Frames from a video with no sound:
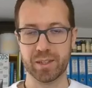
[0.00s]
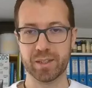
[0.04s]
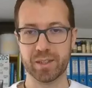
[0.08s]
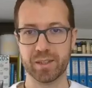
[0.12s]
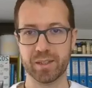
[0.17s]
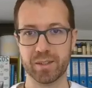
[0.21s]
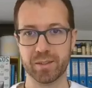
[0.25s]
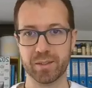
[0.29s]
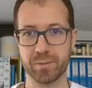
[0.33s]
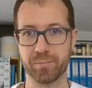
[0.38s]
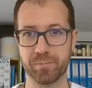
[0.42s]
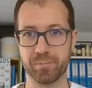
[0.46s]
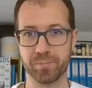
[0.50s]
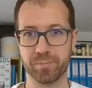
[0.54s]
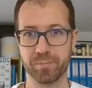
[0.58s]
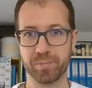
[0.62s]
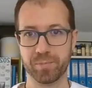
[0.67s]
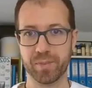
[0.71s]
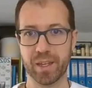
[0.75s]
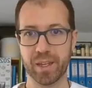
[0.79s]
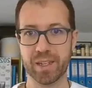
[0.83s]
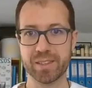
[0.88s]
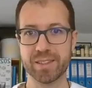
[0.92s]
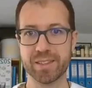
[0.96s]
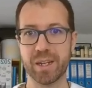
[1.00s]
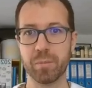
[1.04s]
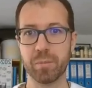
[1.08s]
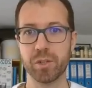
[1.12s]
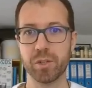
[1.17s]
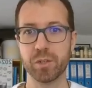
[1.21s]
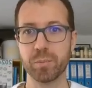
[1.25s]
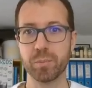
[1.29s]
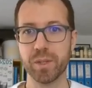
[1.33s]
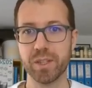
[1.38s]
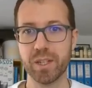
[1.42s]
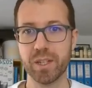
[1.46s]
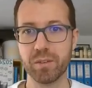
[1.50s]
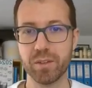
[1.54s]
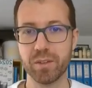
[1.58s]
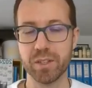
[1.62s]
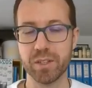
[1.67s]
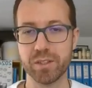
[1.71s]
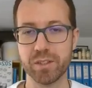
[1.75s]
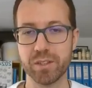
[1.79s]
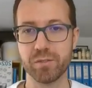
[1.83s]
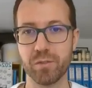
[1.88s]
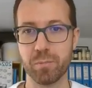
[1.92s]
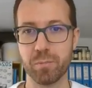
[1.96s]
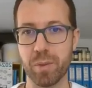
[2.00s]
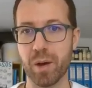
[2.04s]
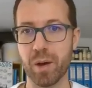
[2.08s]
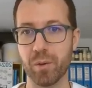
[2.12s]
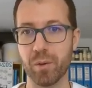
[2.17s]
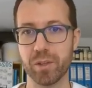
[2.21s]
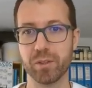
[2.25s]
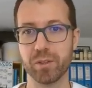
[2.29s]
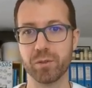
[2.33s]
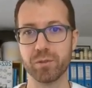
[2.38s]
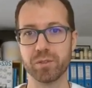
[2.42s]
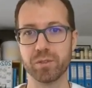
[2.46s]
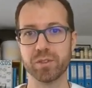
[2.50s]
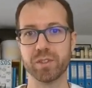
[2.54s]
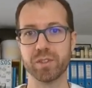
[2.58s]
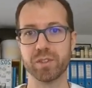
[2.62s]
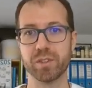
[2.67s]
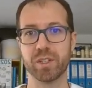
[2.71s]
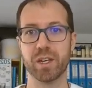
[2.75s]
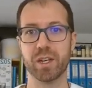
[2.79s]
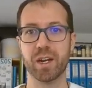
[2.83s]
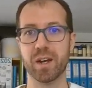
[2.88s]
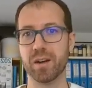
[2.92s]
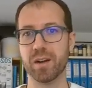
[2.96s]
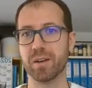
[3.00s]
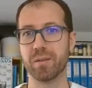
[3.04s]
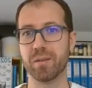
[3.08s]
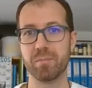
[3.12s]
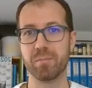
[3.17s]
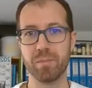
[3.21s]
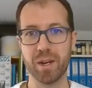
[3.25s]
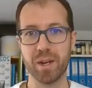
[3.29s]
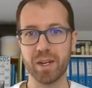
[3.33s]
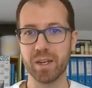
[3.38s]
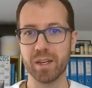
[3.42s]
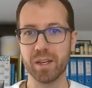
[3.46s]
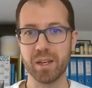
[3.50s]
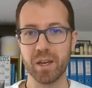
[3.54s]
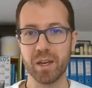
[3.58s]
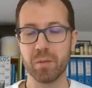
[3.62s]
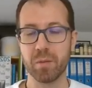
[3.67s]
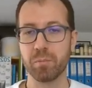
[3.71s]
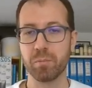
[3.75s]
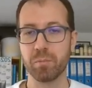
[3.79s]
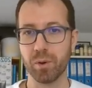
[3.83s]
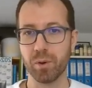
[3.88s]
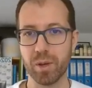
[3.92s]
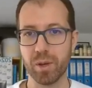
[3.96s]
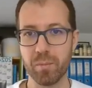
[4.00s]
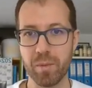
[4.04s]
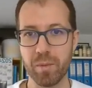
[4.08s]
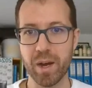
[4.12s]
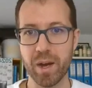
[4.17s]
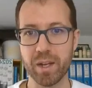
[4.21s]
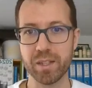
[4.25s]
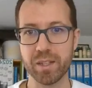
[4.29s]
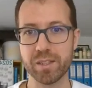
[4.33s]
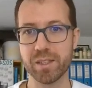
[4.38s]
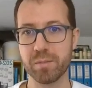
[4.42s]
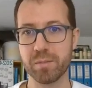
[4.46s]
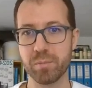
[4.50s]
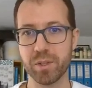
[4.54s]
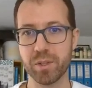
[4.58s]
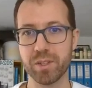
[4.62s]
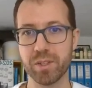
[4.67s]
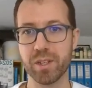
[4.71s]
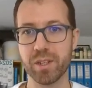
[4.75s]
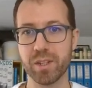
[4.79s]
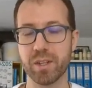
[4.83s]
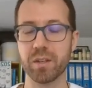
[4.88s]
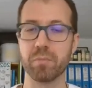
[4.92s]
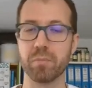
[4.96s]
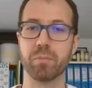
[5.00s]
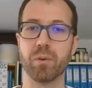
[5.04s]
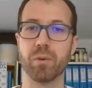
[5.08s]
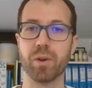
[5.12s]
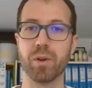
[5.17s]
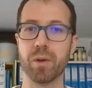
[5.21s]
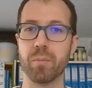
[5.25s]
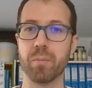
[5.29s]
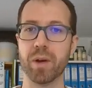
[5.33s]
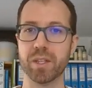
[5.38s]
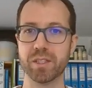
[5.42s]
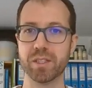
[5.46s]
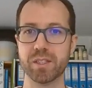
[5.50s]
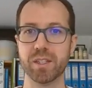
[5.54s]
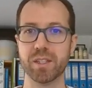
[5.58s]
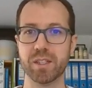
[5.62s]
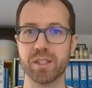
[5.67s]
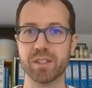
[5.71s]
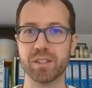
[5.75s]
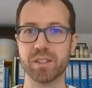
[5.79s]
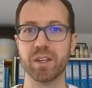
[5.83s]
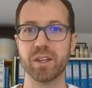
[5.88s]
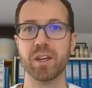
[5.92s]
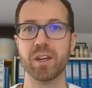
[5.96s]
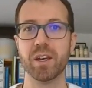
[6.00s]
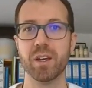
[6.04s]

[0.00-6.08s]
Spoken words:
the established materials for power tools are mainly polyamides, in particular polyamide 6